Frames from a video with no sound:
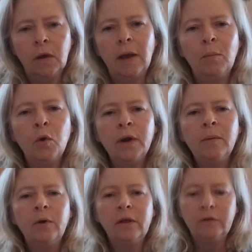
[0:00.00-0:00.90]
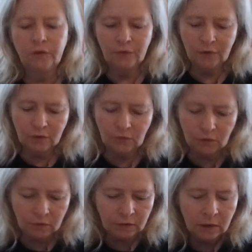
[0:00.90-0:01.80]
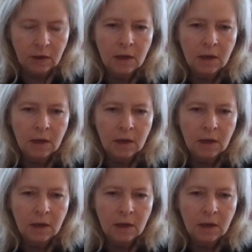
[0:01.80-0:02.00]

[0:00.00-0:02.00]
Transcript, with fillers: Okay, morning, brothers and sisters.